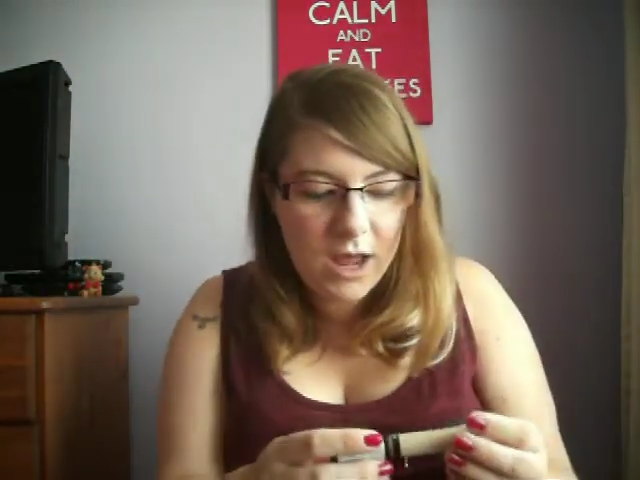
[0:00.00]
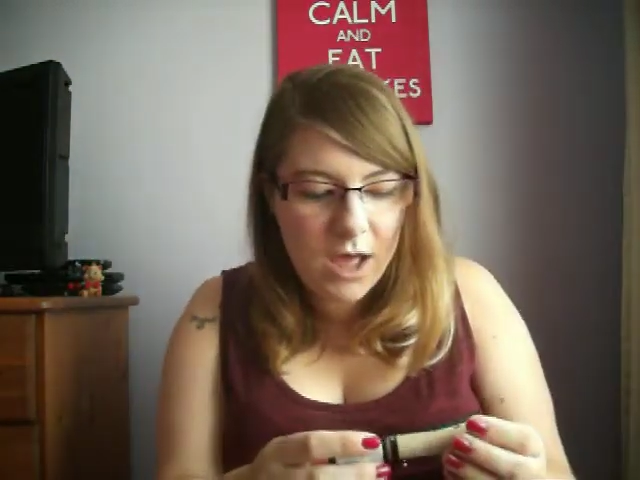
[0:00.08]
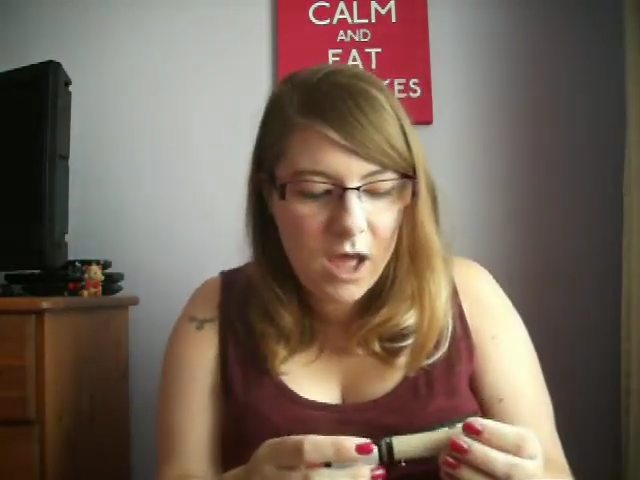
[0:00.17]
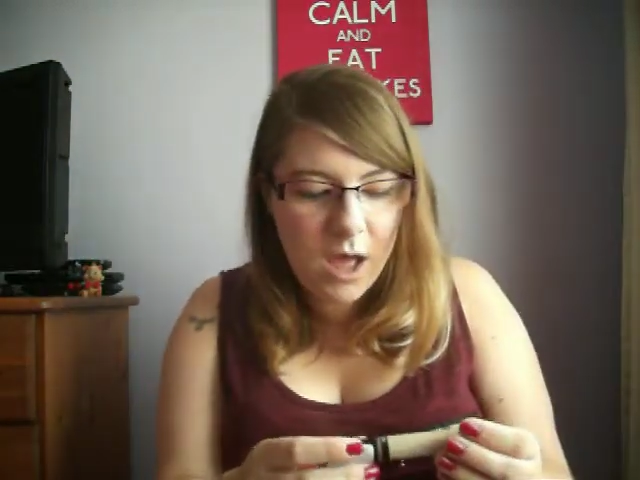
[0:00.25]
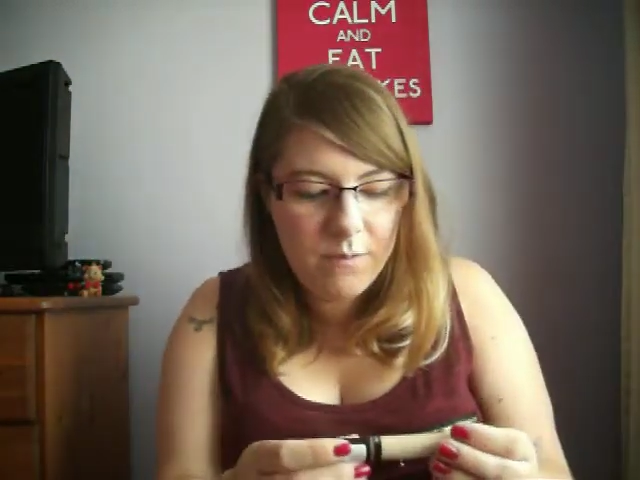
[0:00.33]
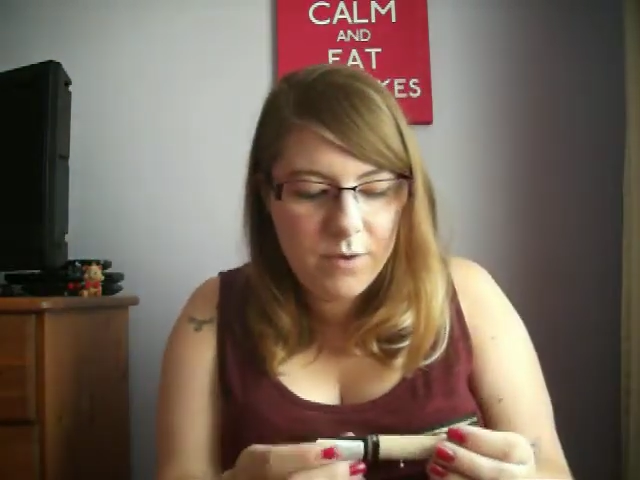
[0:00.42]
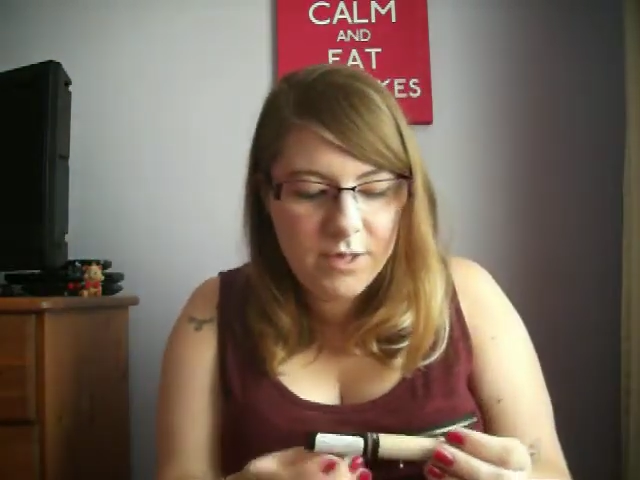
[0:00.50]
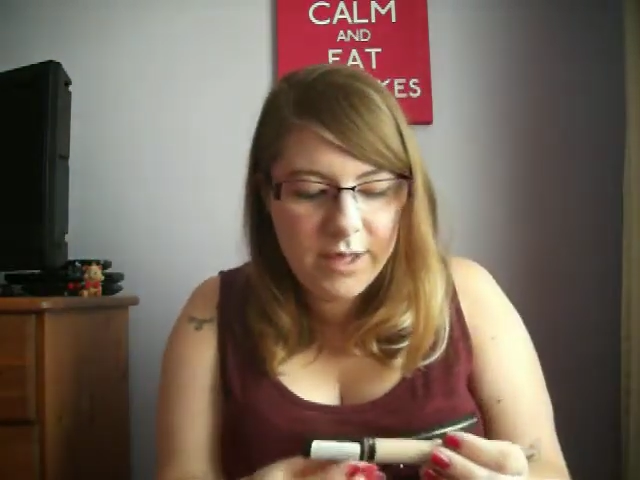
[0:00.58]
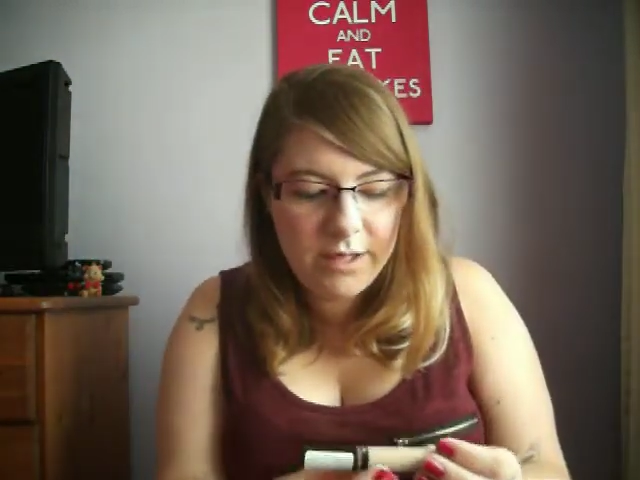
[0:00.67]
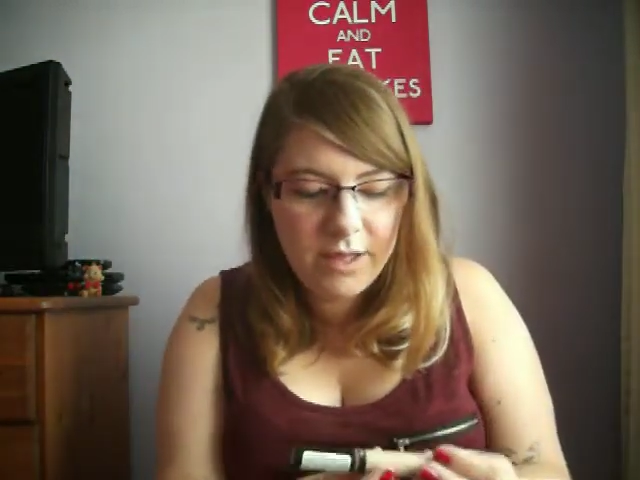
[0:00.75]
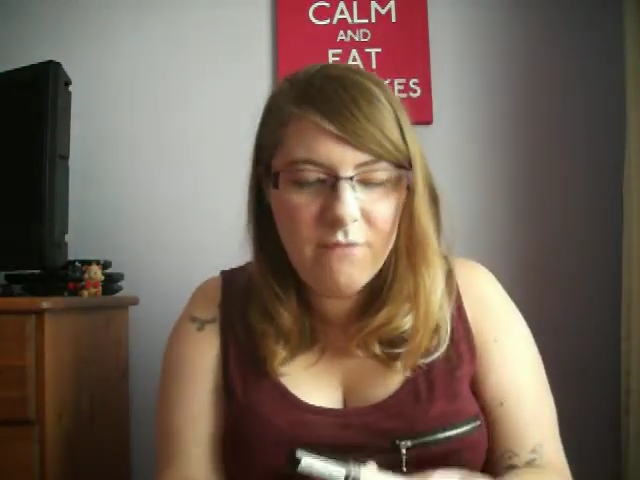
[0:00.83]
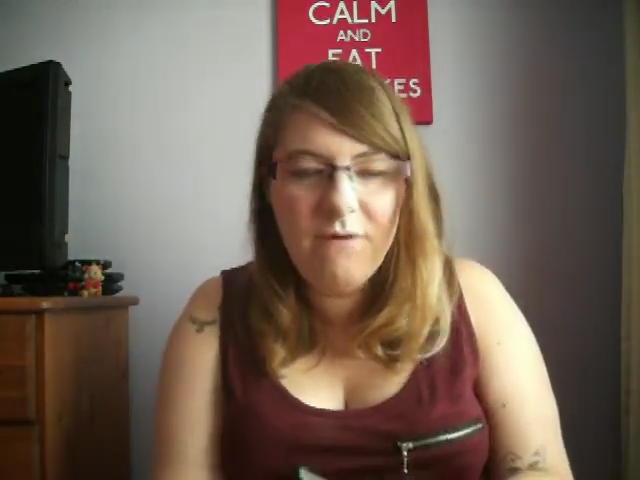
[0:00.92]
I'm
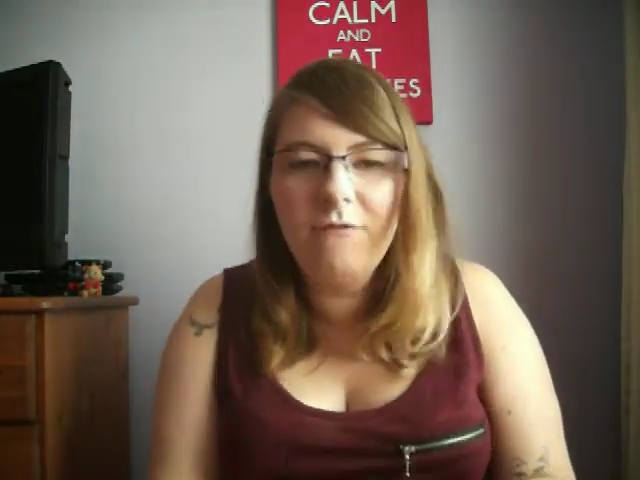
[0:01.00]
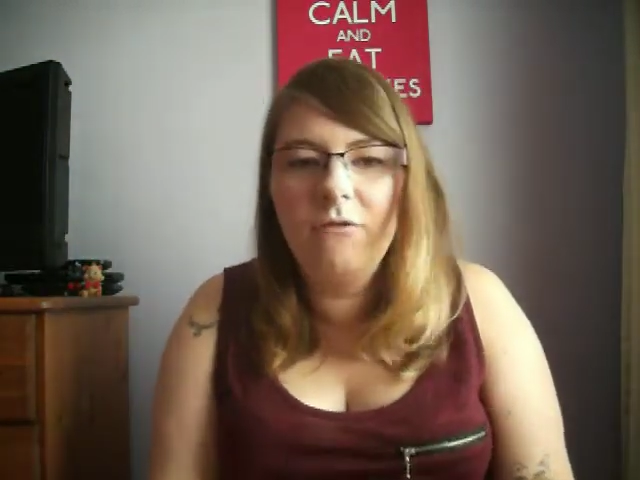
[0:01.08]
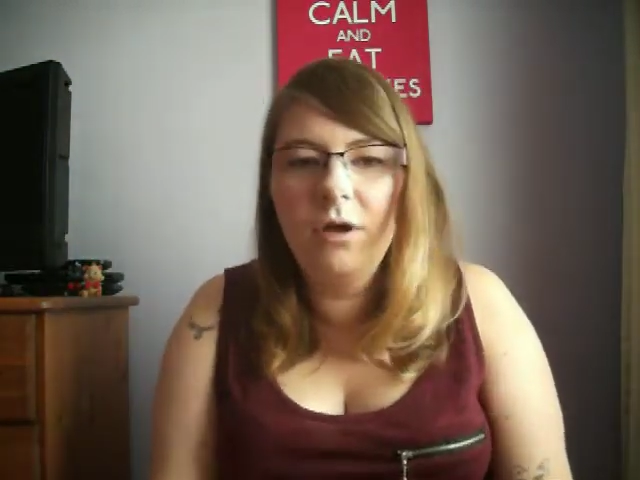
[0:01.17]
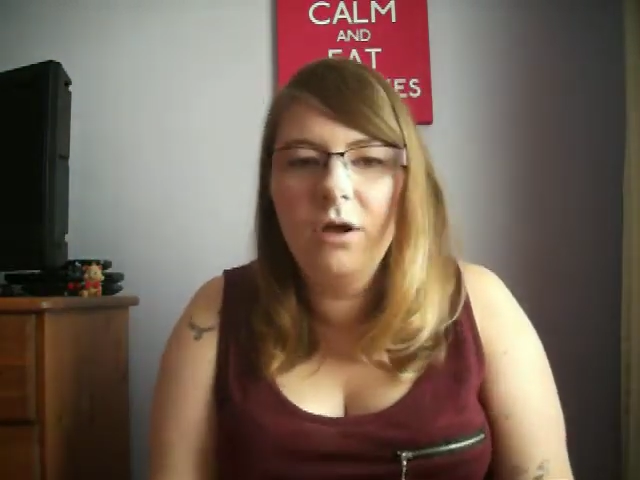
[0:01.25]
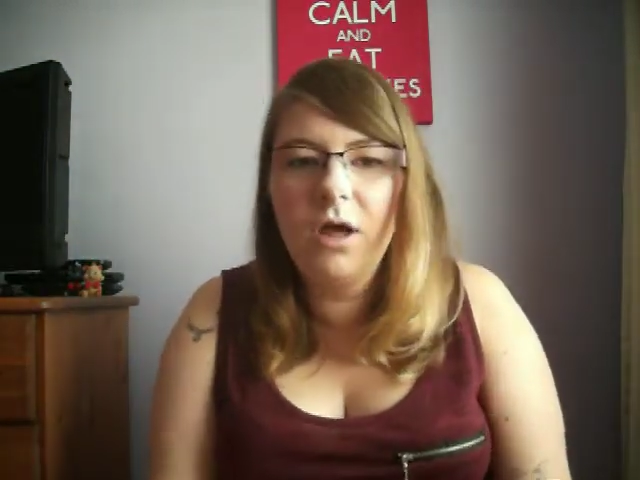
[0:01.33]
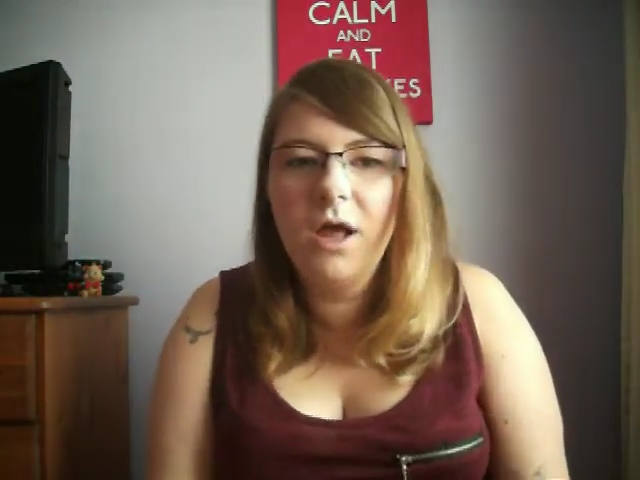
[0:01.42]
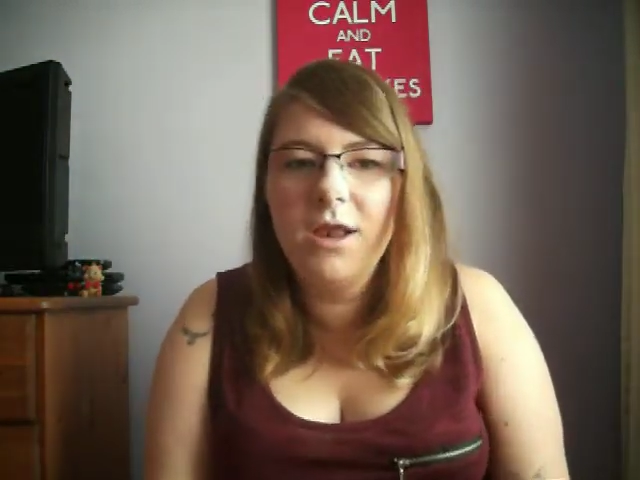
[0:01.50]
using the Revlon